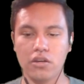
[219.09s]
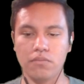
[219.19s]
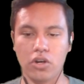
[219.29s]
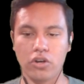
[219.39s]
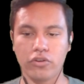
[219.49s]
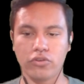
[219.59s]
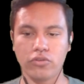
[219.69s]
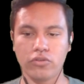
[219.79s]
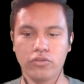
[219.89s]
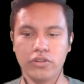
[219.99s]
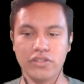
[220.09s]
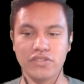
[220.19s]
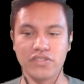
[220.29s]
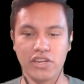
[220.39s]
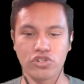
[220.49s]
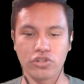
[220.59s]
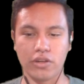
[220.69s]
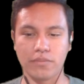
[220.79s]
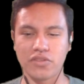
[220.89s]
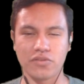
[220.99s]

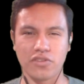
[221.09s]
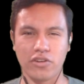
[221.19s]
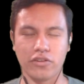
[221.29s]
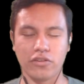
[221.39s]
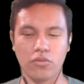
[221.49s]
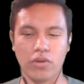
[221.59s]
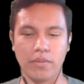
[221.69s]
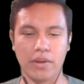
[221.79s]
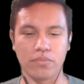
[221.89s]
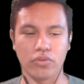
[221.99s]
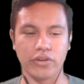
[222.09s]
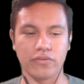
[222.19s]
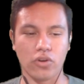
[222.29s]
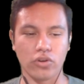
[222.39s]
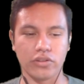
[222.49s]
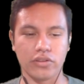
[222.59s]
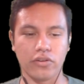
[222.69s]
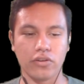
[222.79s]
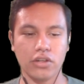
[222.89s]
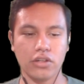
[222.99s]
modernization. I'm so sorry, I don't know why my brain farted
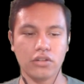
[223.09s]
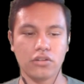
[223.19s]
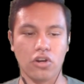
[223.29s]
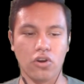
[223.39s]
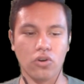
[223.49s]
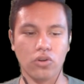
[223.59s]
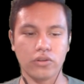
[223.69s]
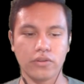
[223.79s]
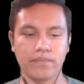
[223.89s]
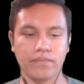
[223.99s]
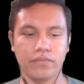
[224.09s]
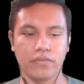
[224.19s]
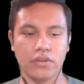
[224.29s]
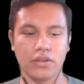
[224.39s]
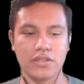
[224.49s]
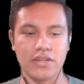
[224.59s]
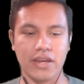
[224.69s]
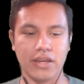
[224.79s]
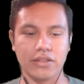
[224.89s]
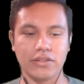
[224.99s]
there. Called
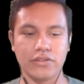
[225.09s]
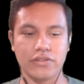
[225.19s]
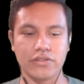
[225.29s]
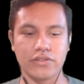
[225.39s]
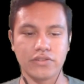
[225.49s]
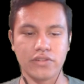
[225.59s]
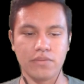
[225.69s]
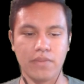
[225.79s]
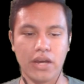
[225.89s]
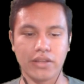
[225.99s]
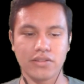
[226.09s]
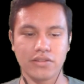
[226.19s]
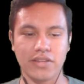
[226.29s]
Tanzimat,